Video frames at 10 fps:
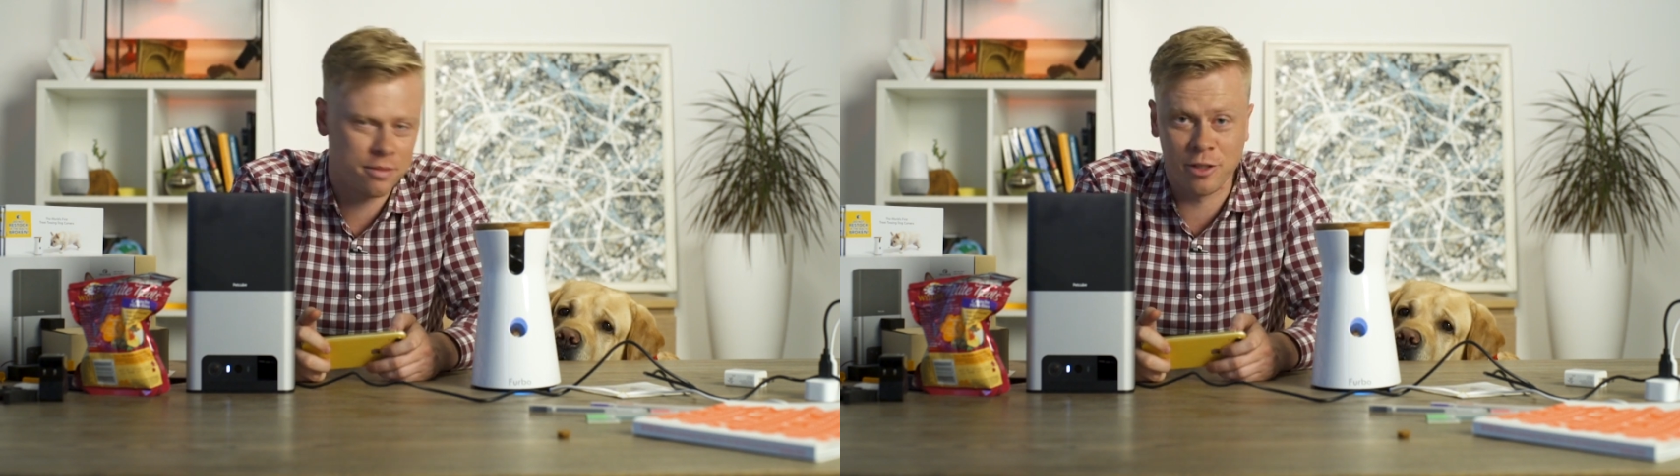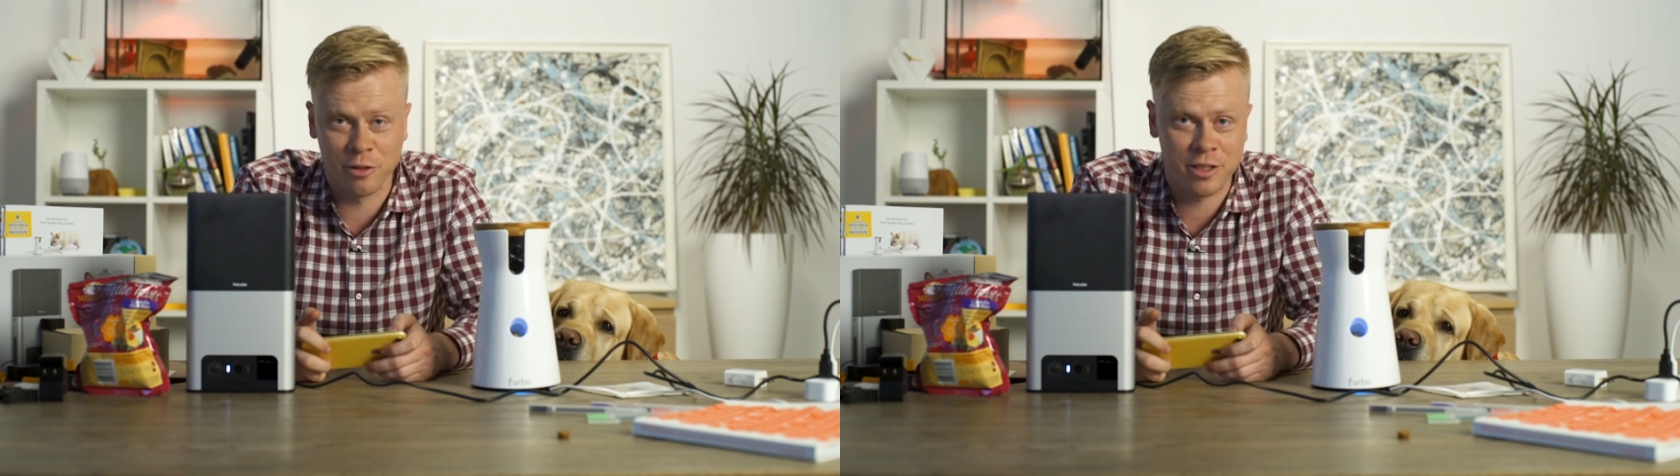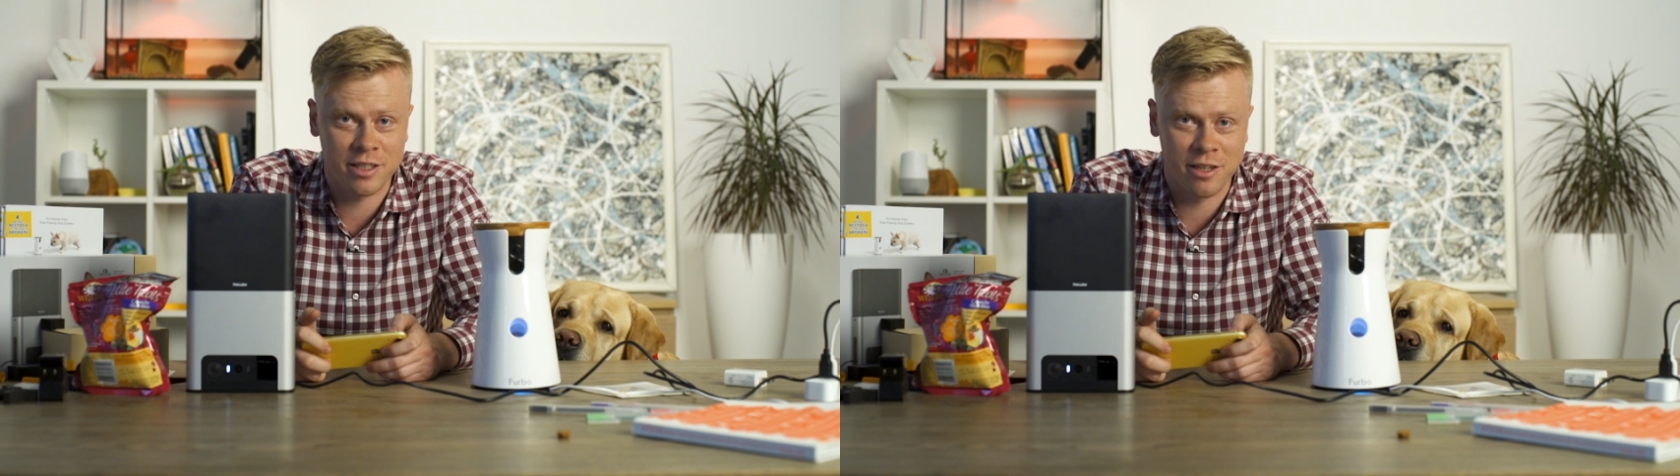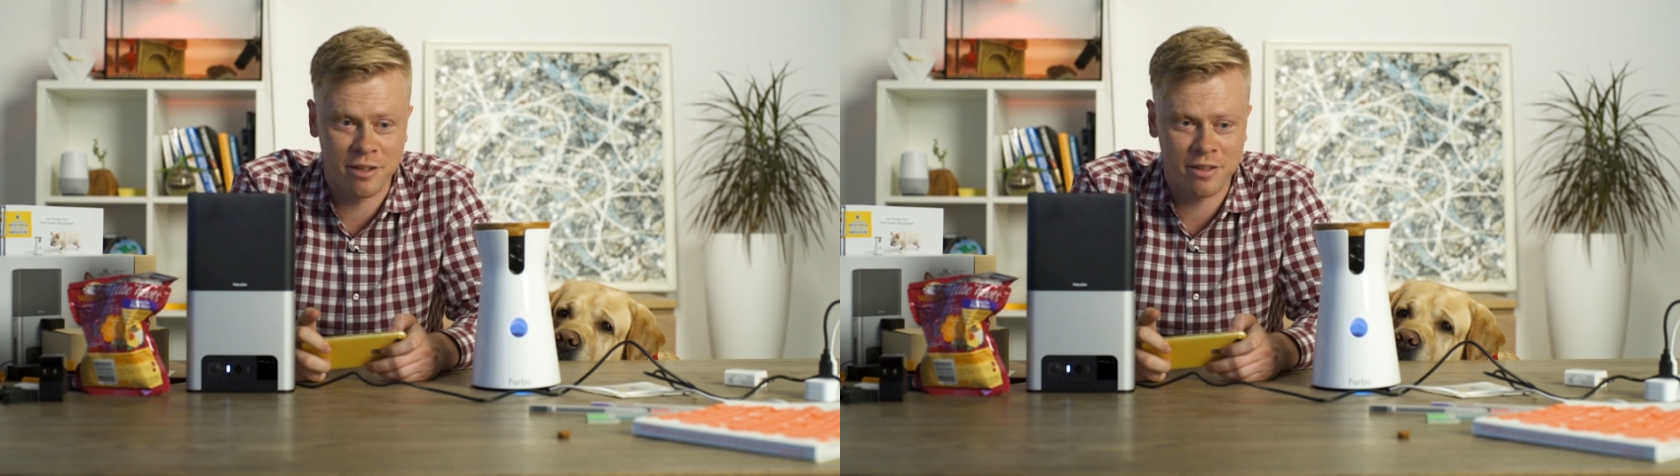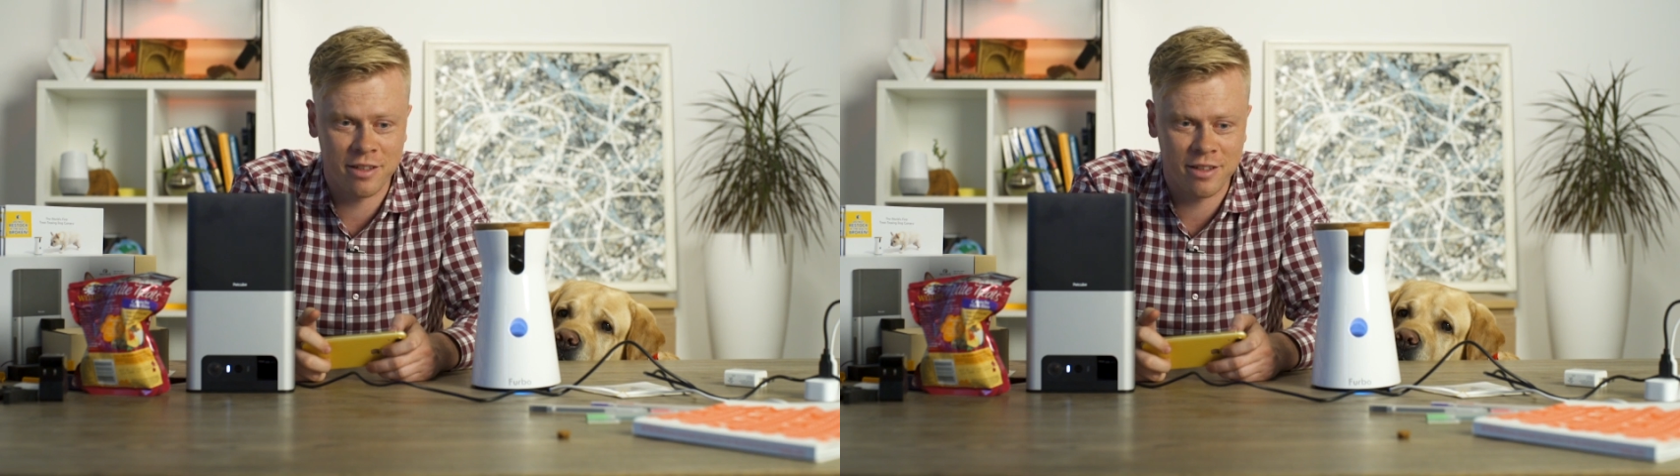Yoshi's
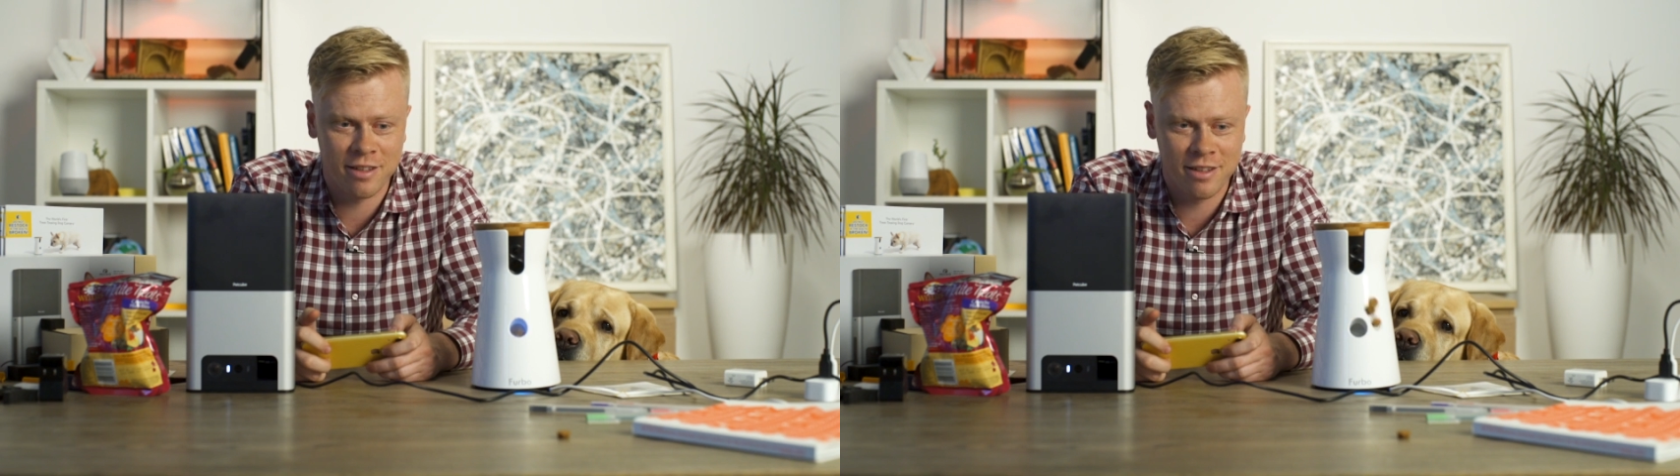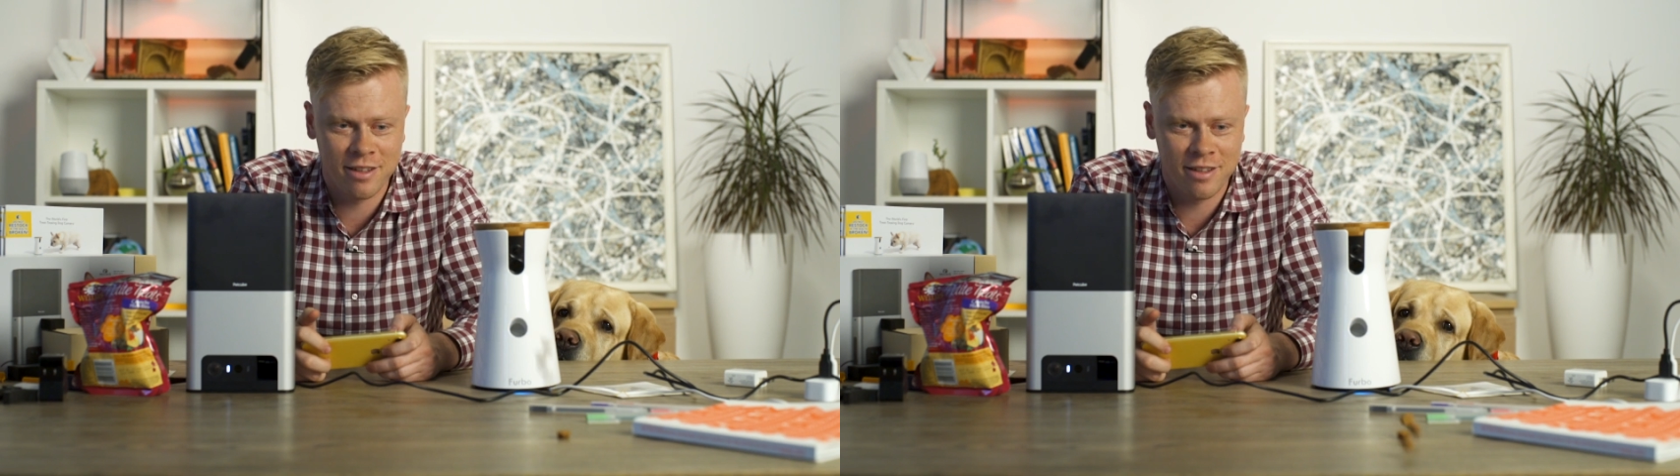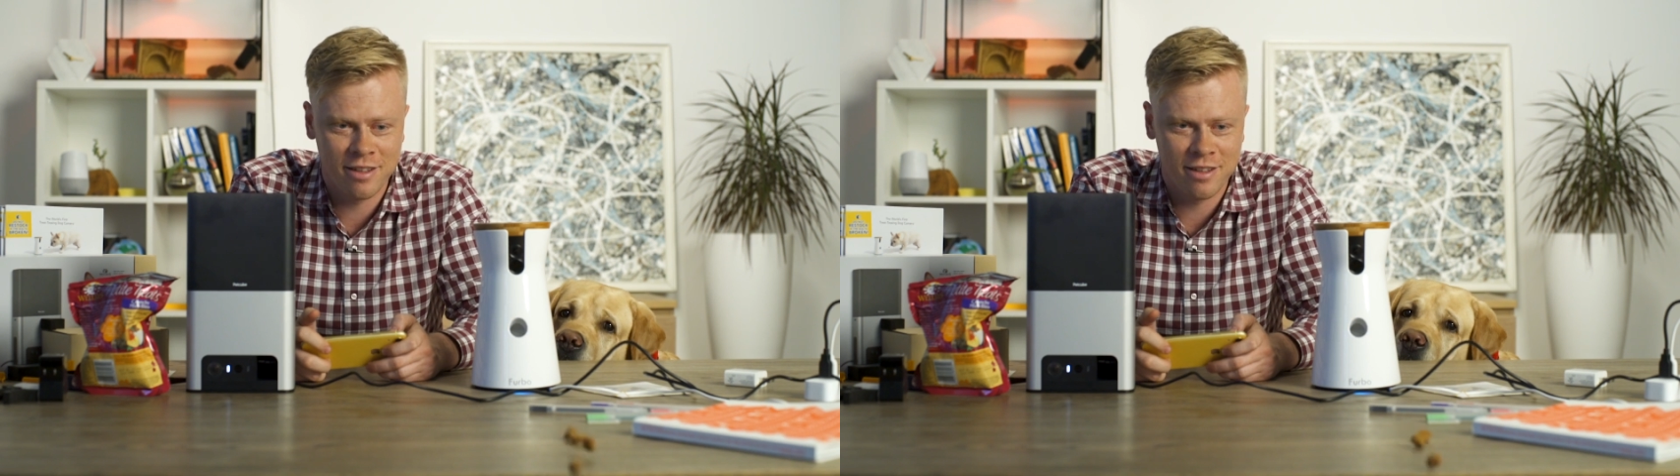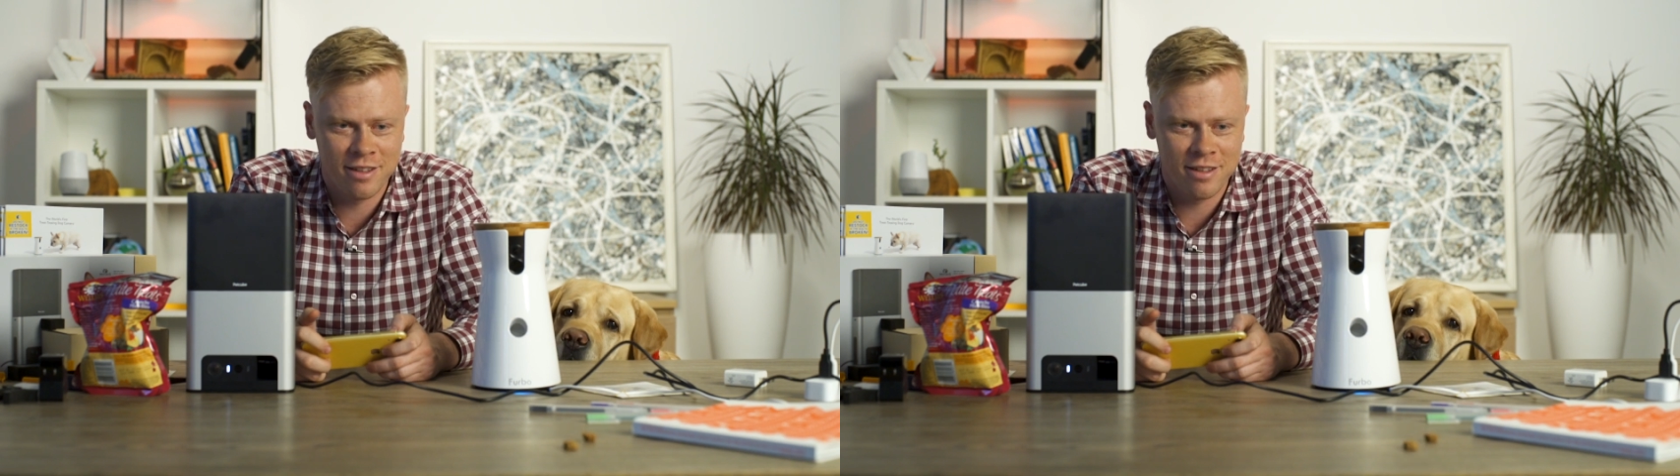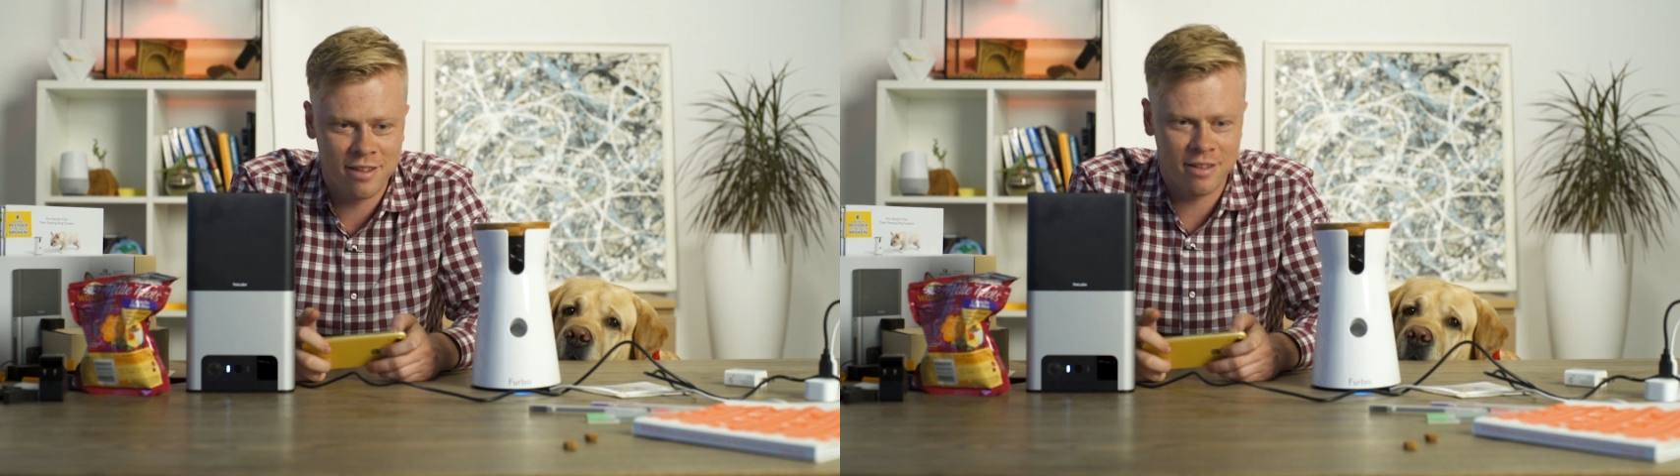hungry.
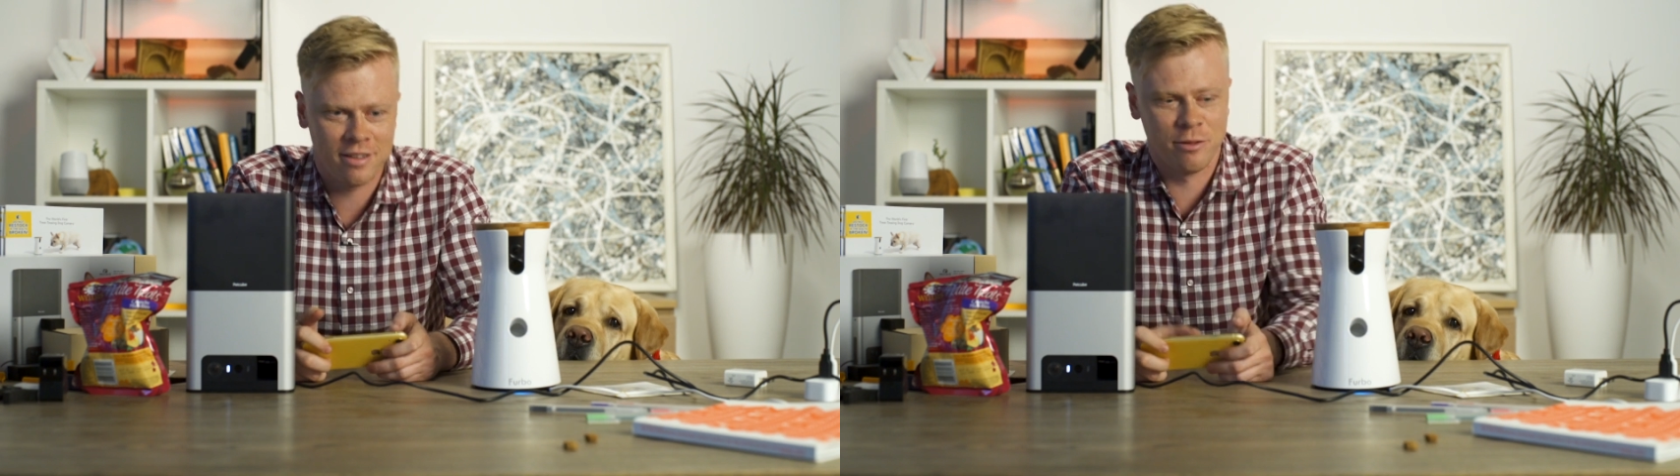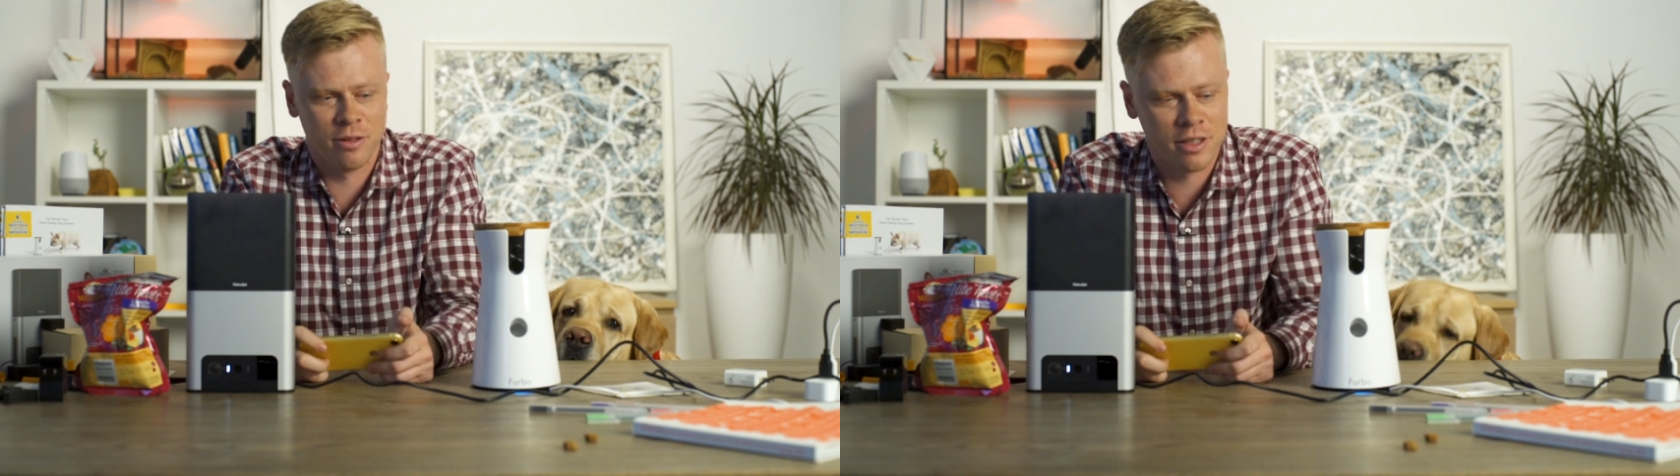Well,